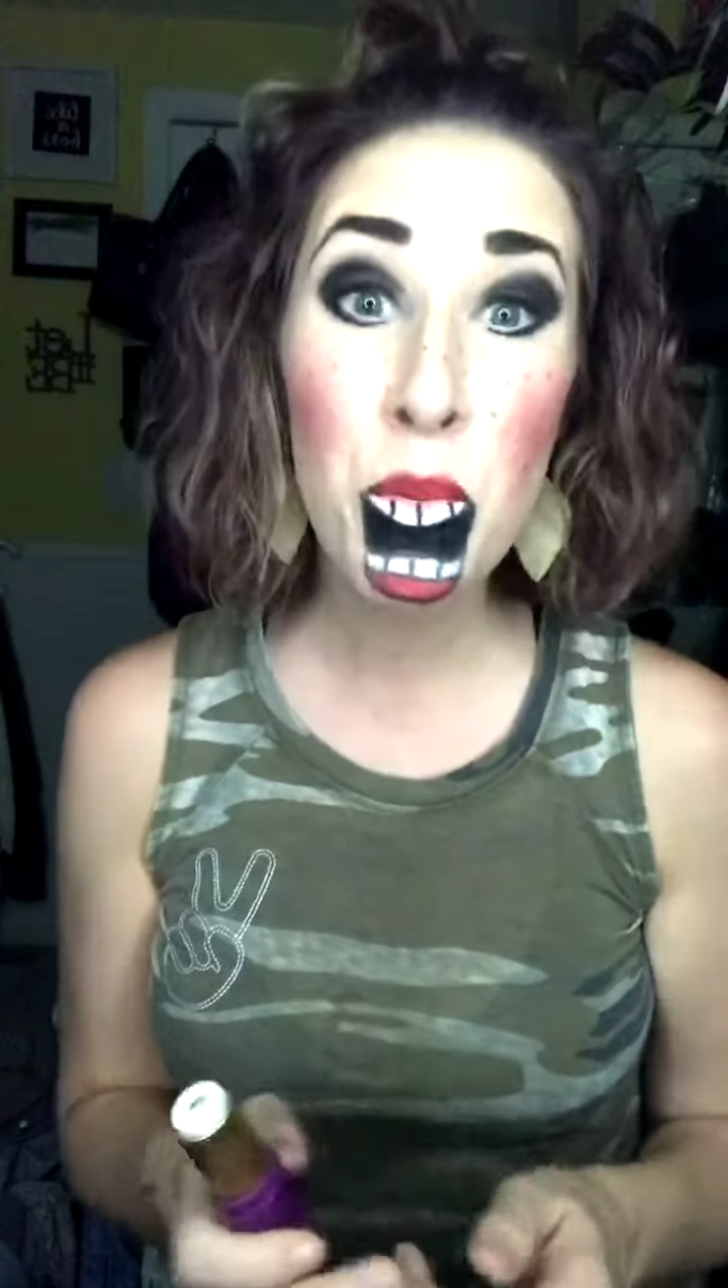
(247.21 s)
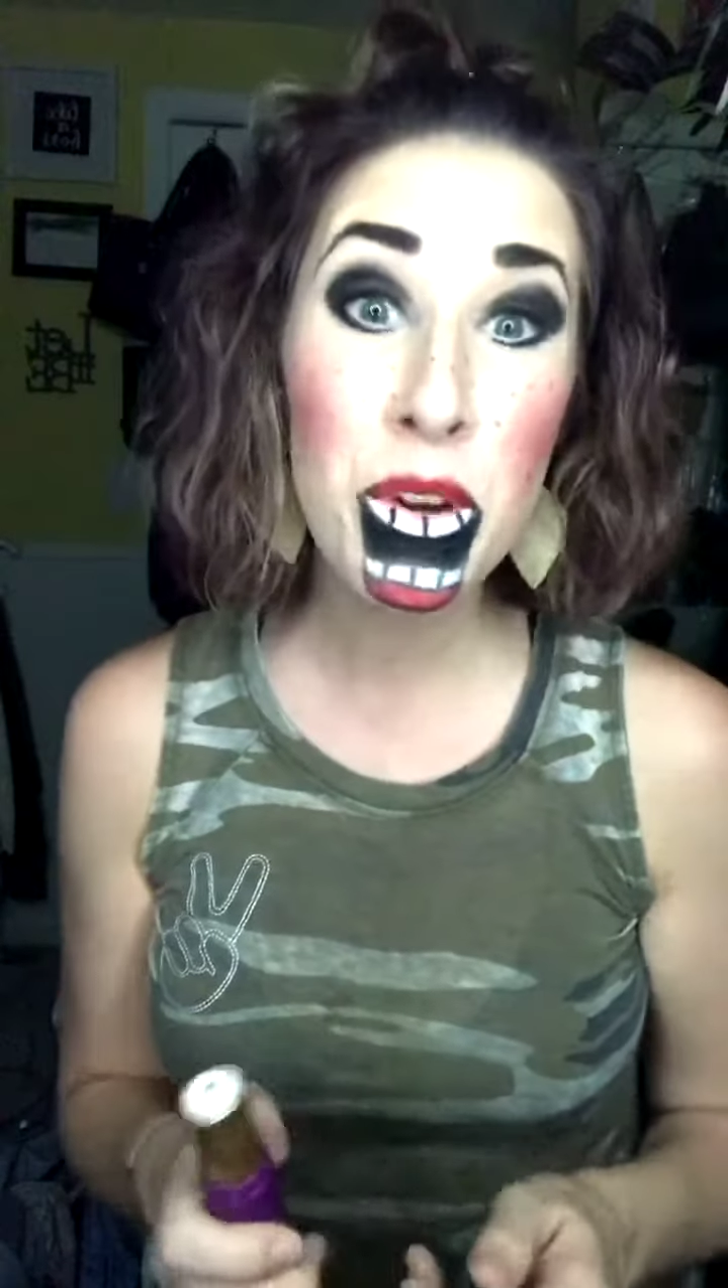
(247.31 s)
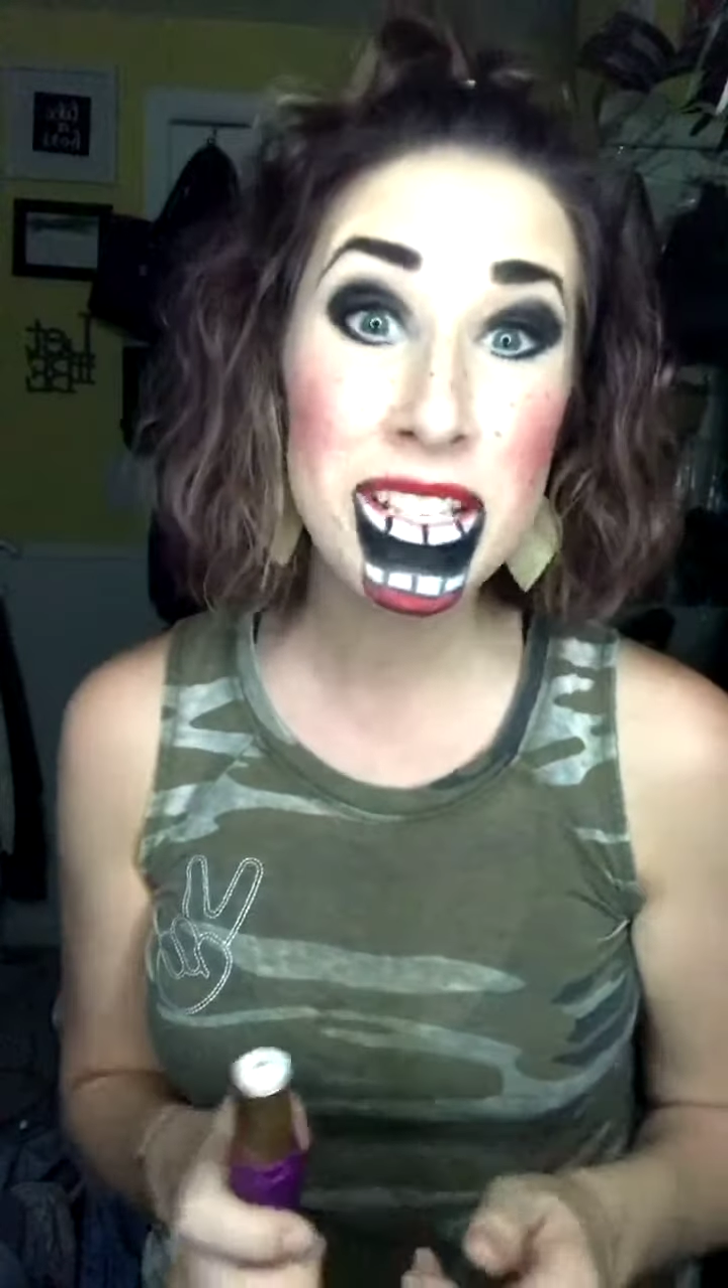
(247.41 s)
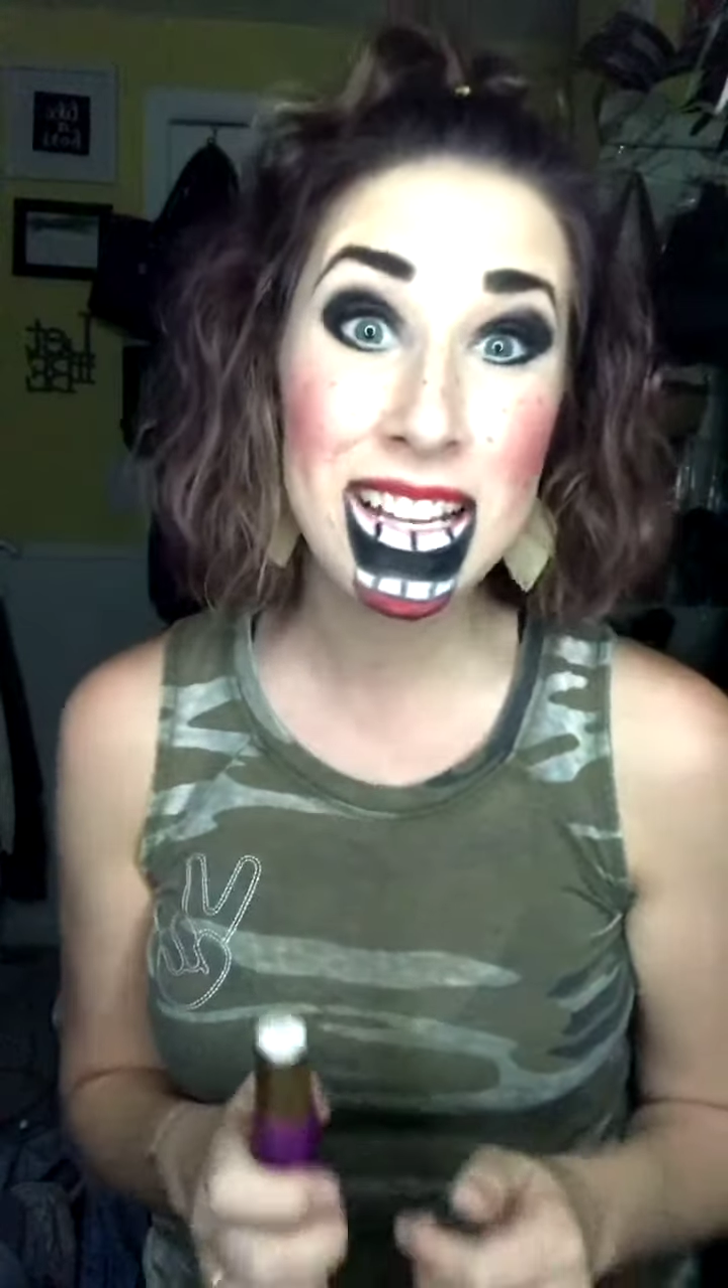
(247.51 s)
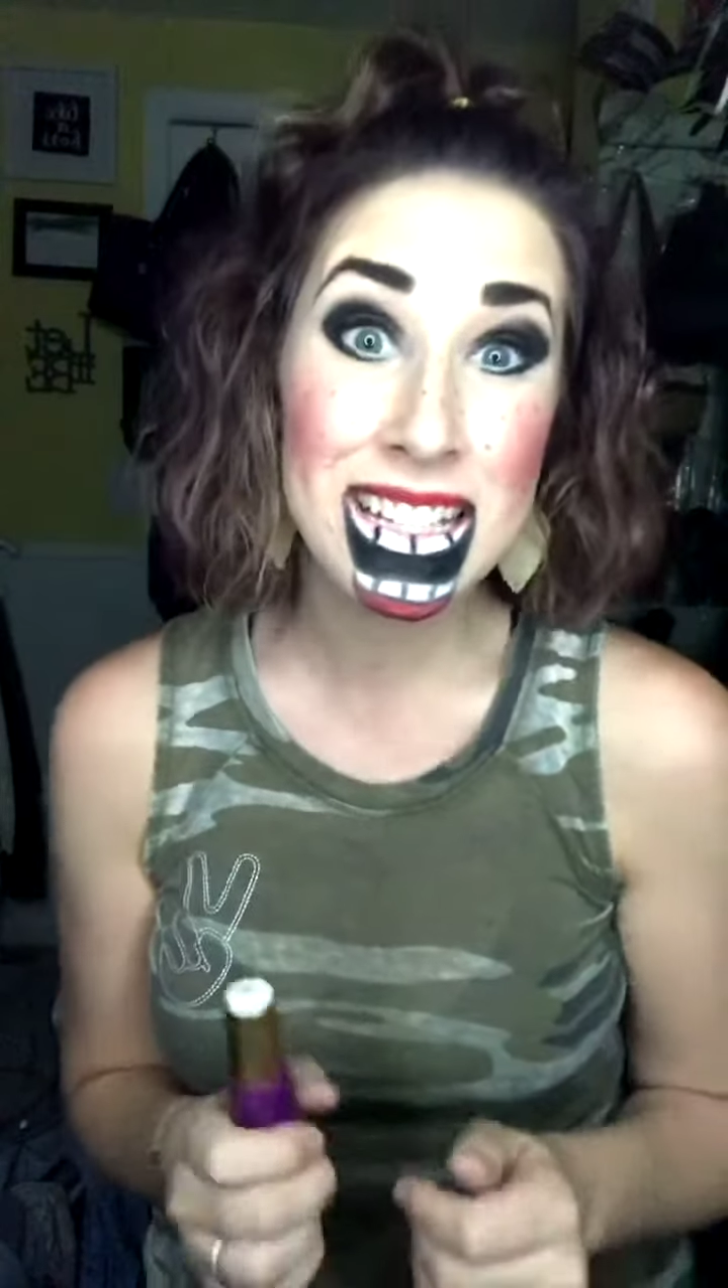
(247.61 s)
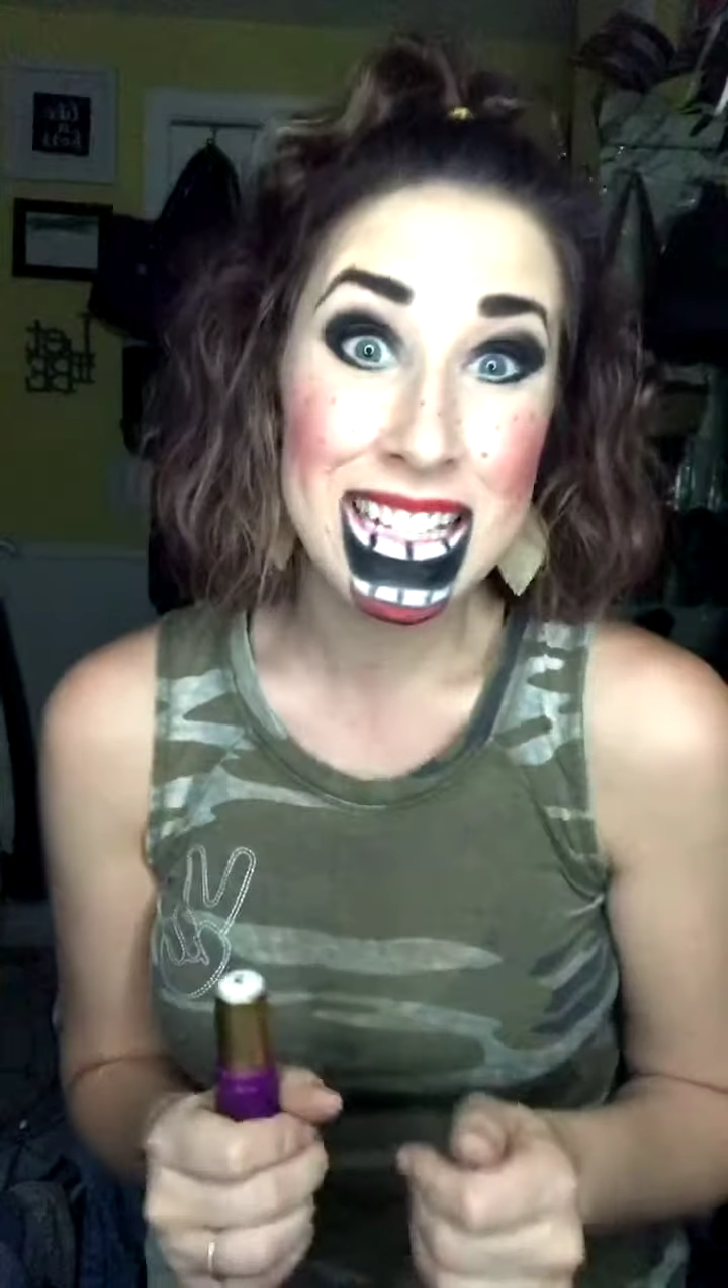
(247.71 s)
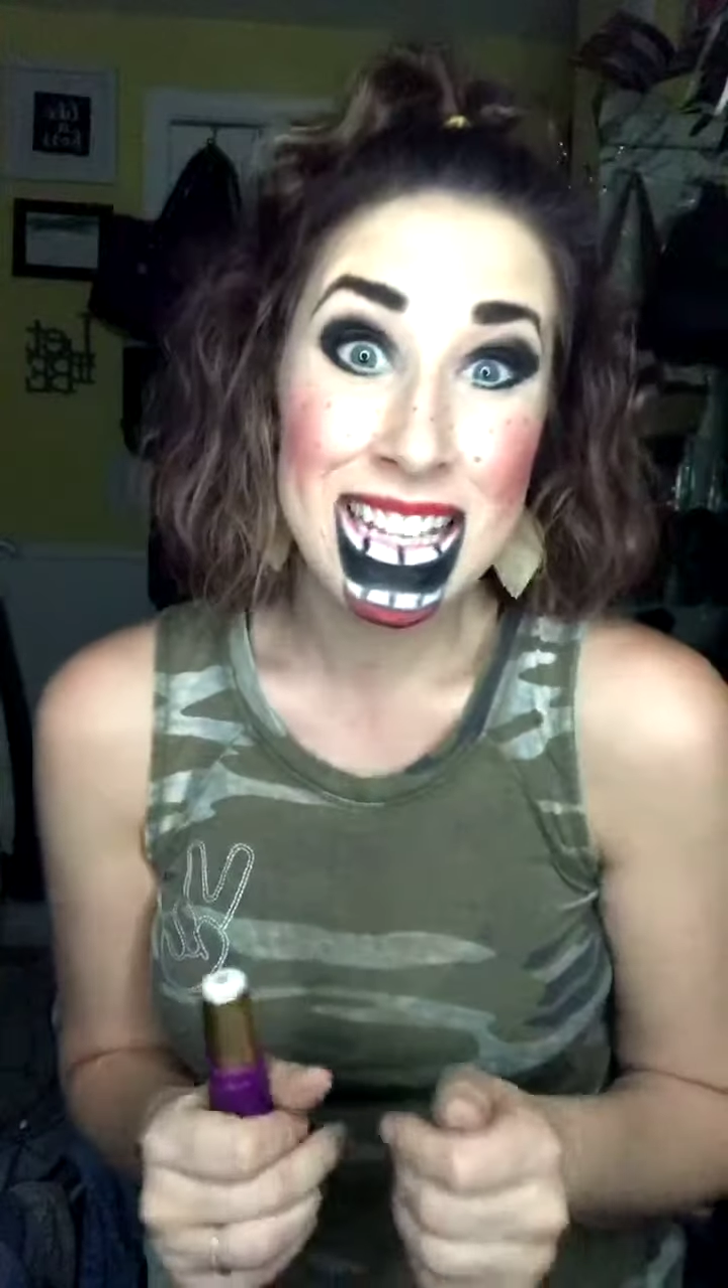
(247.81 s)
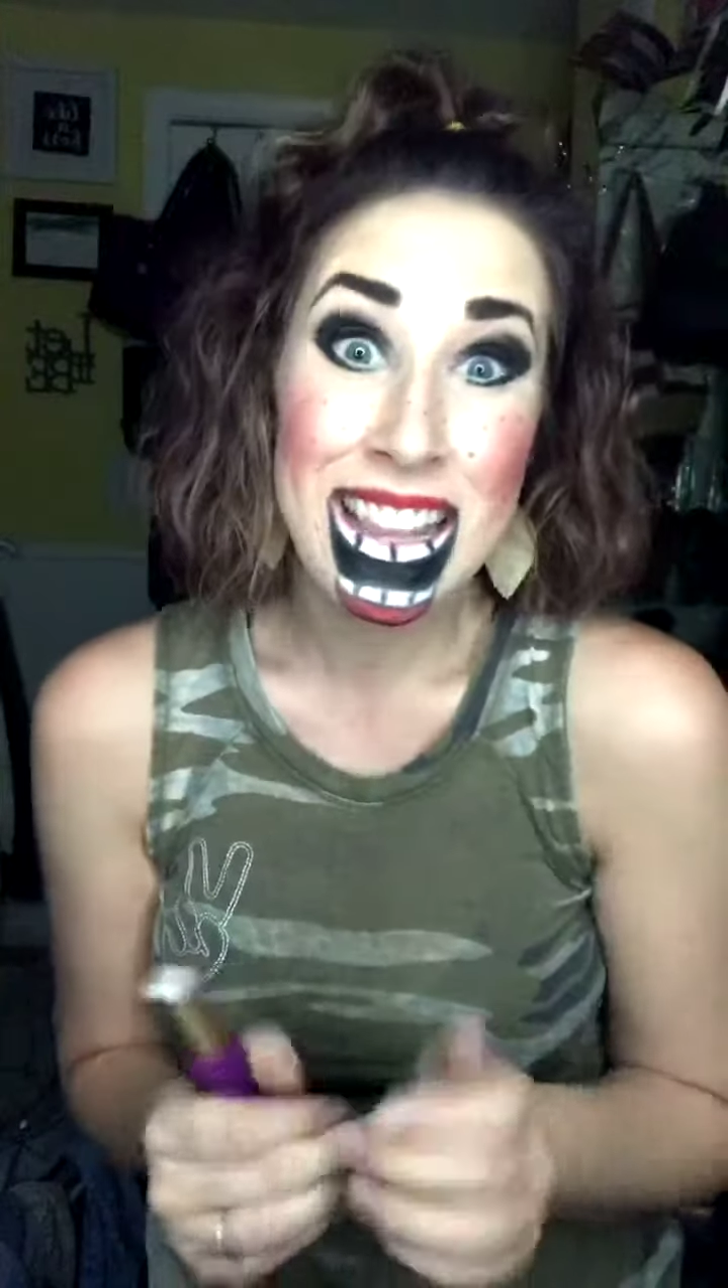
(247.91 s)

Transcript: boys hasn't.